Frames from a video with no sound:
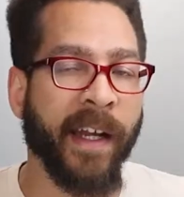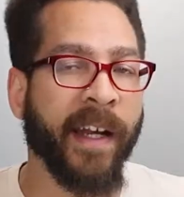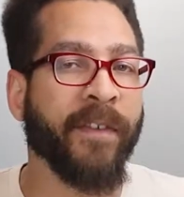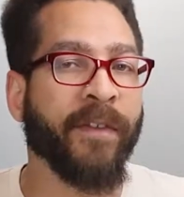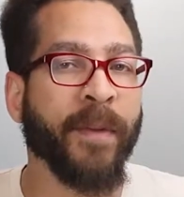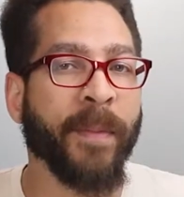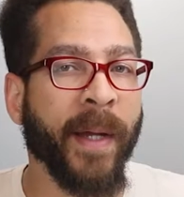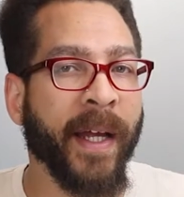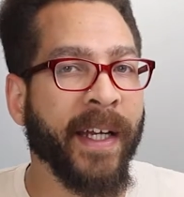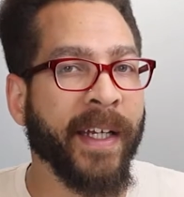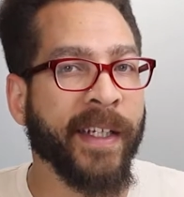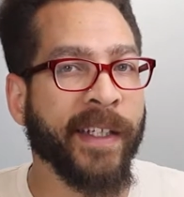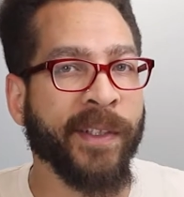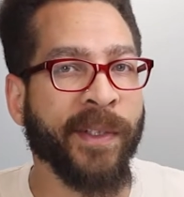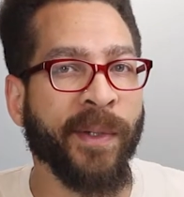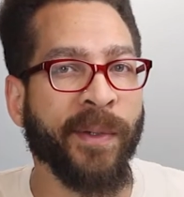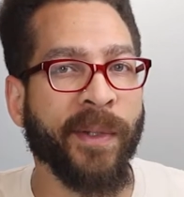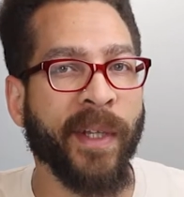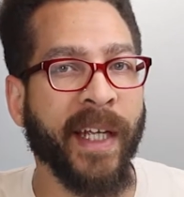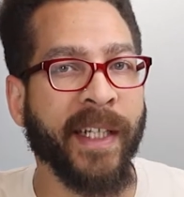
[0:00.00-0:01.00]
everybody is
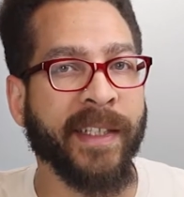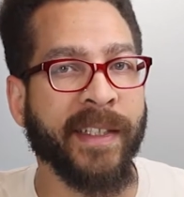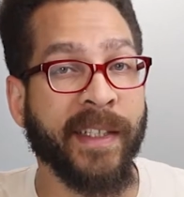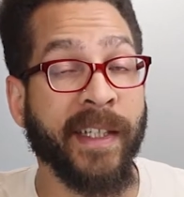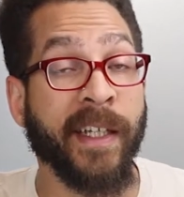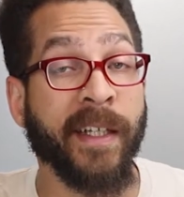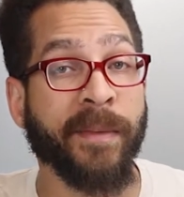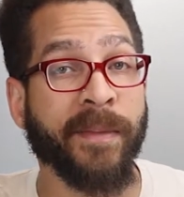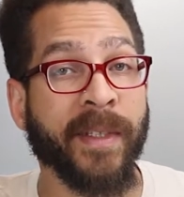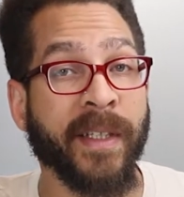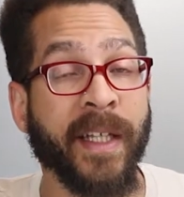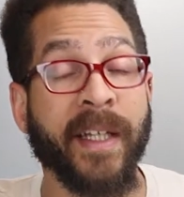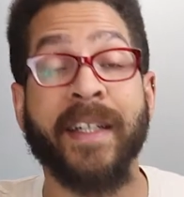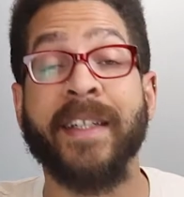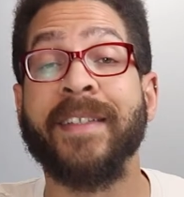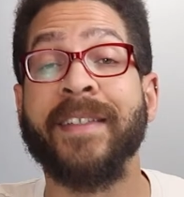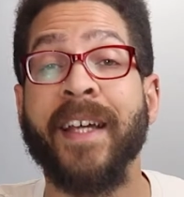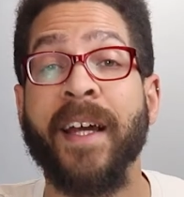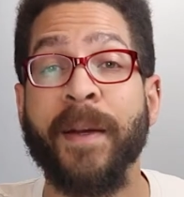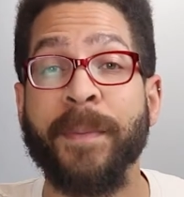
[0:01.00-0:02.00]
who they seem, and
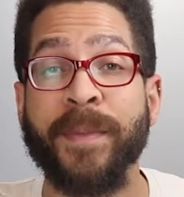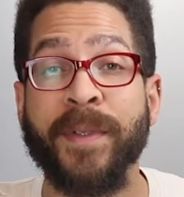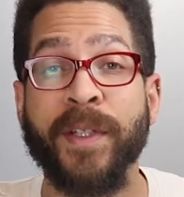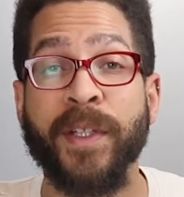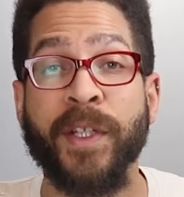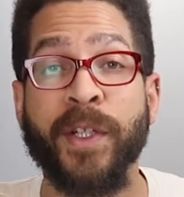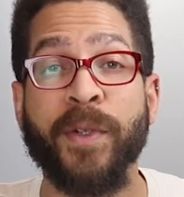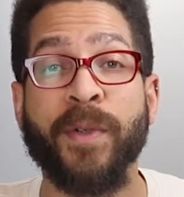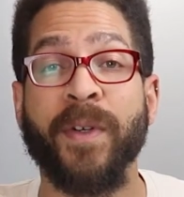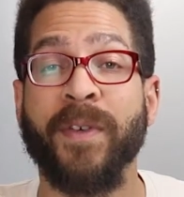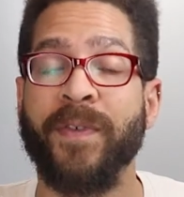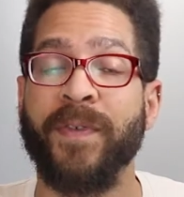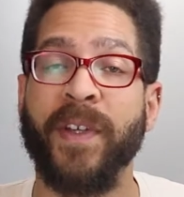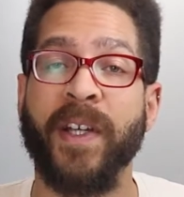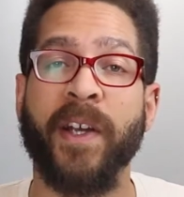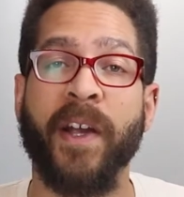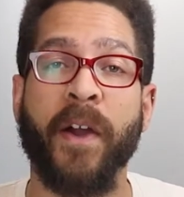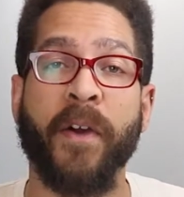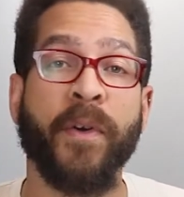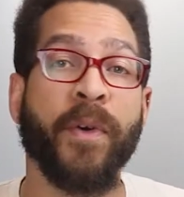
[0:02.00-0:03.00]
it's up to you to figure
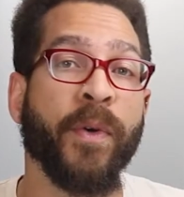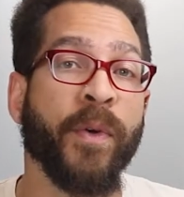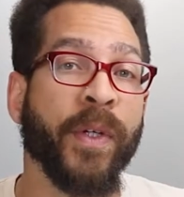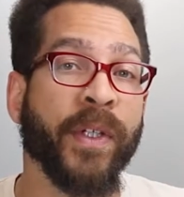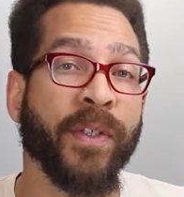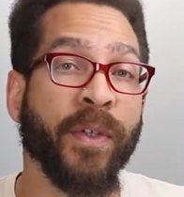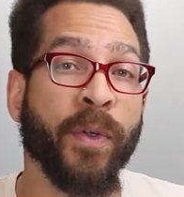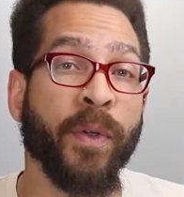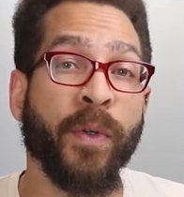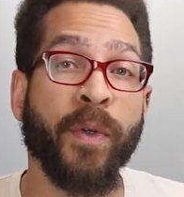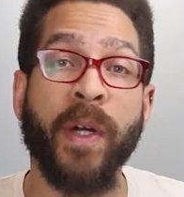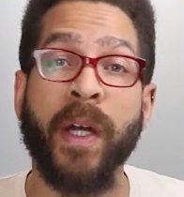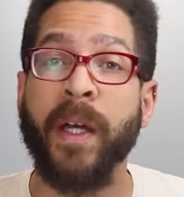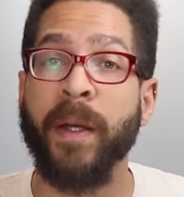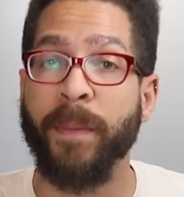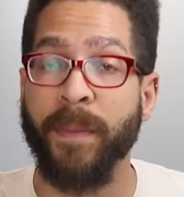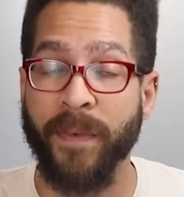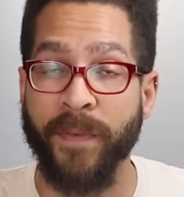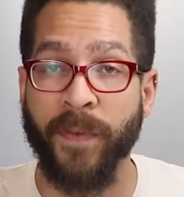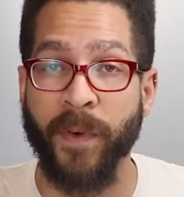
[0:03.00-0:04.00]
out who is who
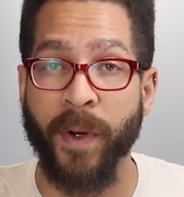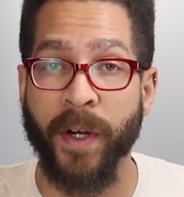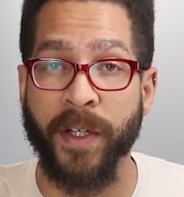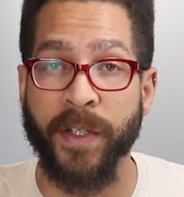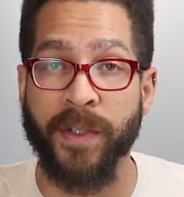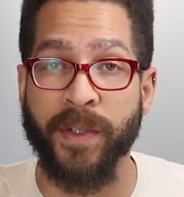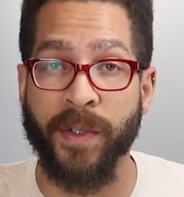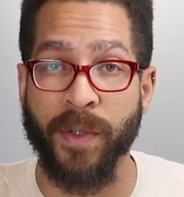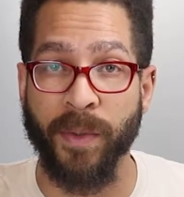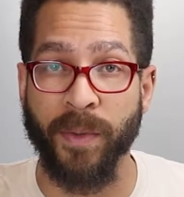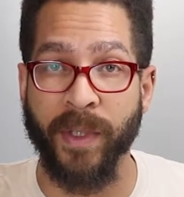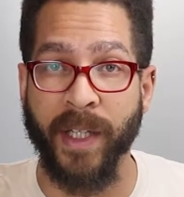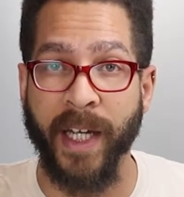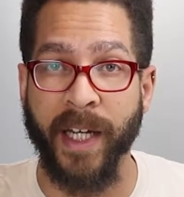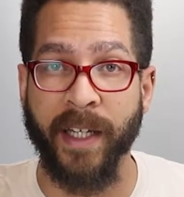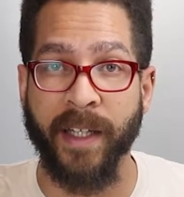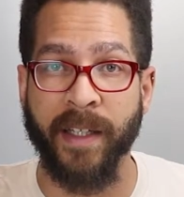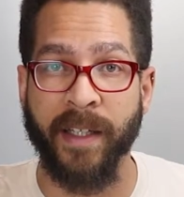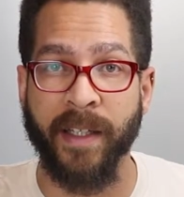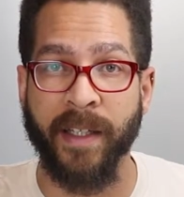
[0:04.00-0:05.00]
before it's too late.